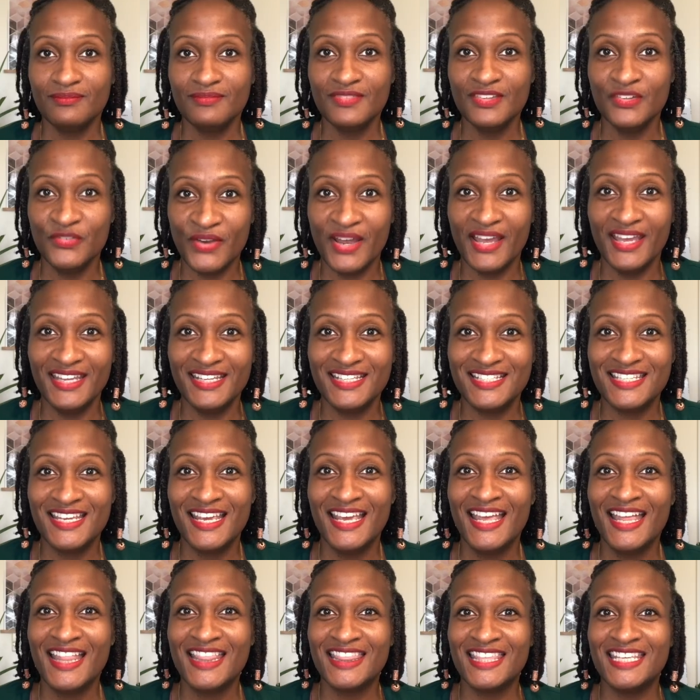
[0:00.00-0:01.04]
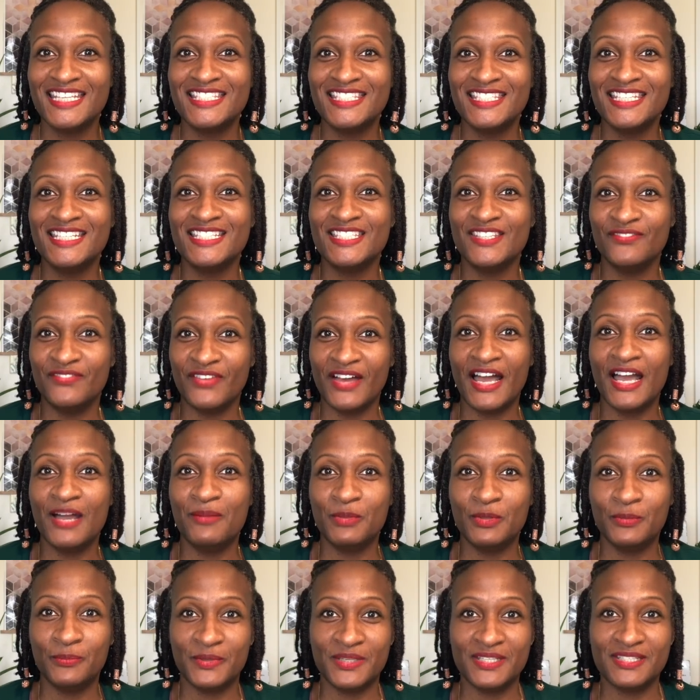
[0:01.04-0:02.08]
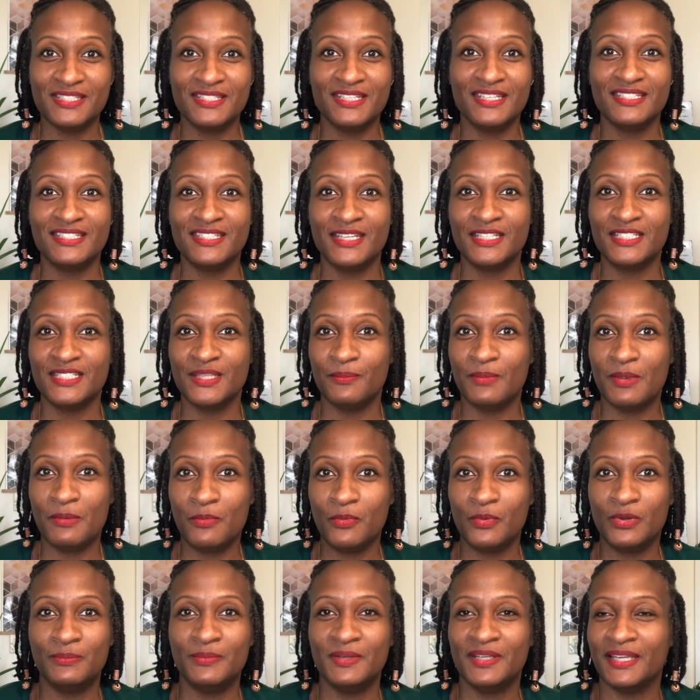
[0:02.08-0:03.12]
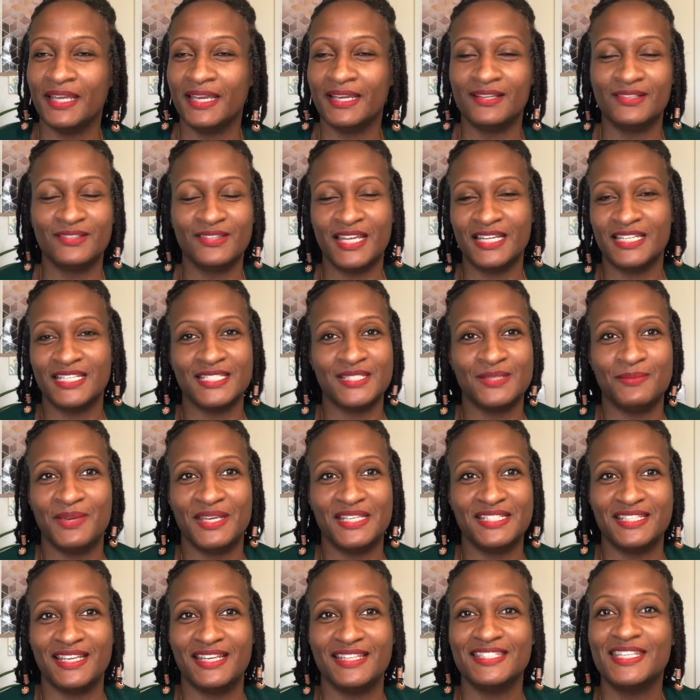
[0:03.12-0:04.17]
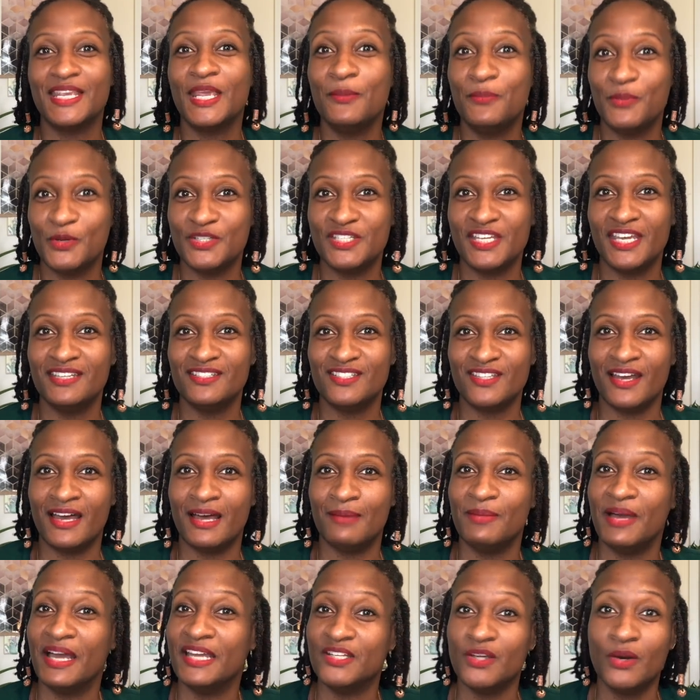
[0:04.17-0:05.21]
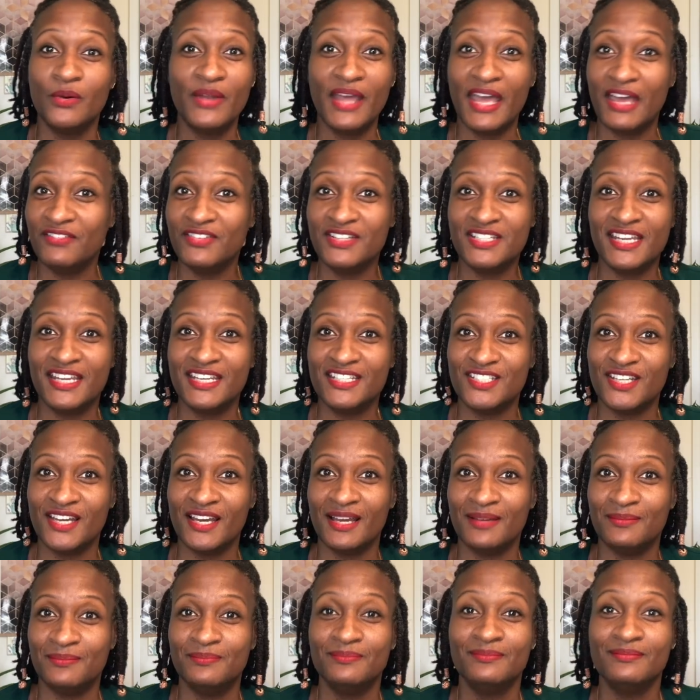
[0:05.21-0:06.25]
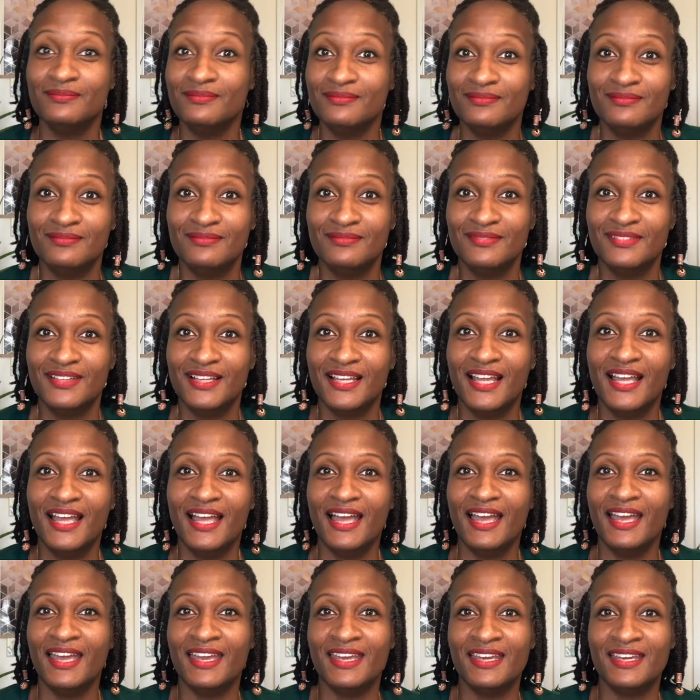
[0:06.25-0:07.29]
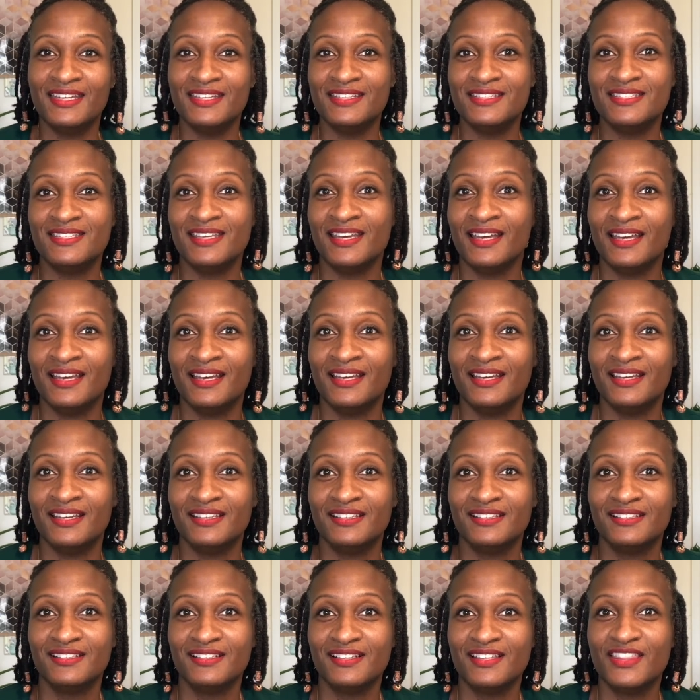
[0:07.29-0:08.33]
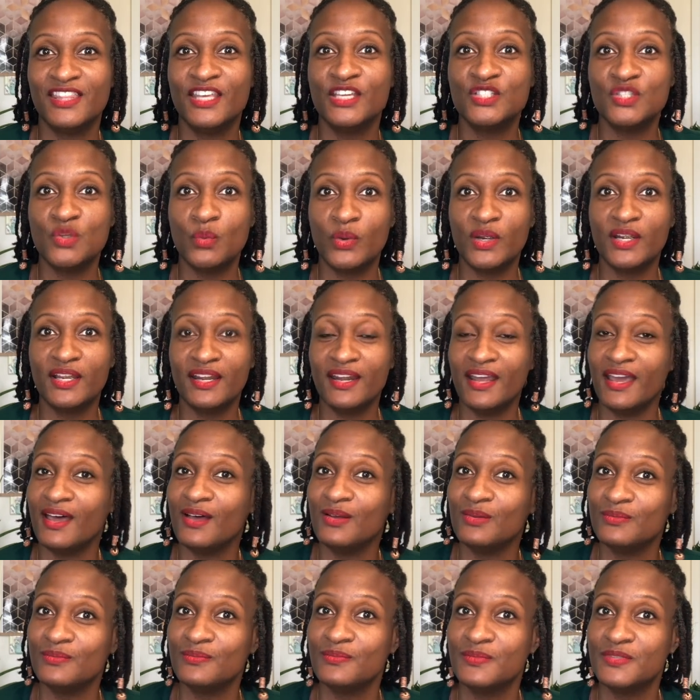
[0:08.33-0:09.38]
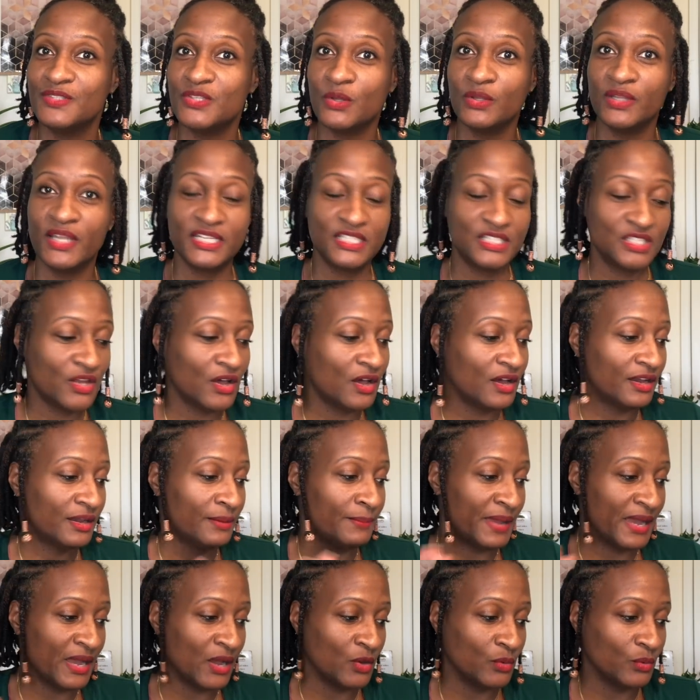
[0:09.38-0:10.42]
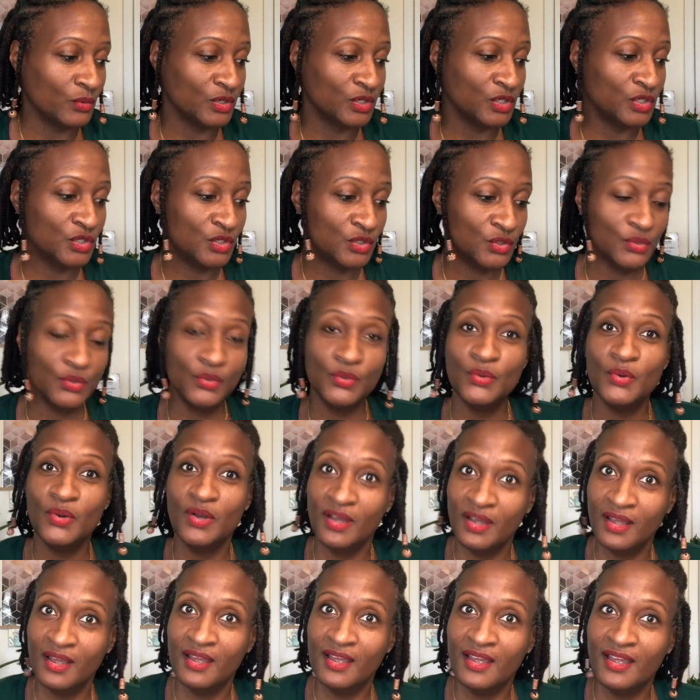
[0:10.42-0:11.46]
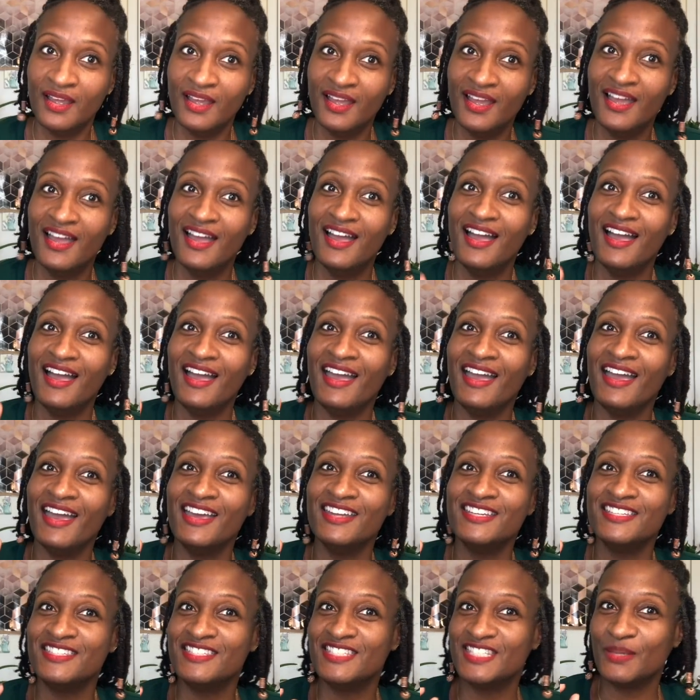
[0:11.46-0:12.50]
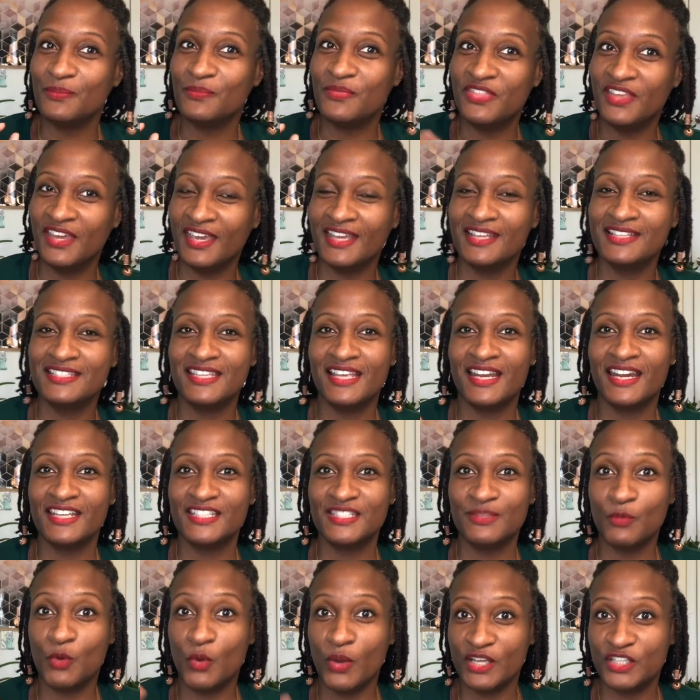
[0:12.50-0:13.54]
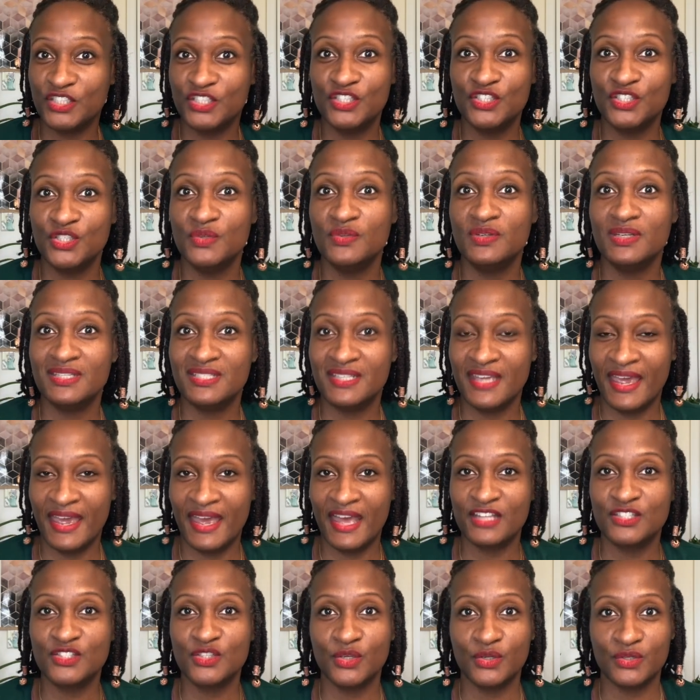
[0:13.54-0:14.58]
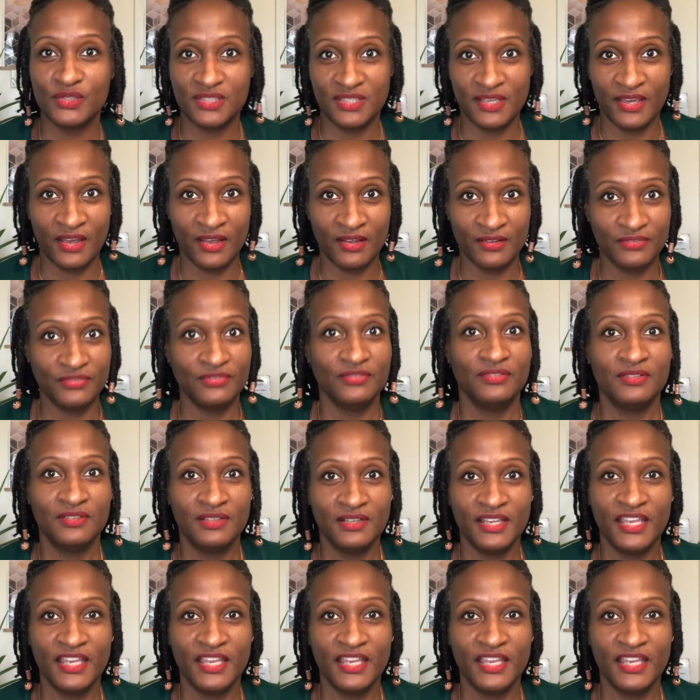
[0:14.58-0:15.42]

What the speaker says: Right? This is a viable business that some people would be like, that doesn't make sense. Keep your day job. I don't have a day job. And things are working out. So let's talk about you and some questions you need to ask yourself.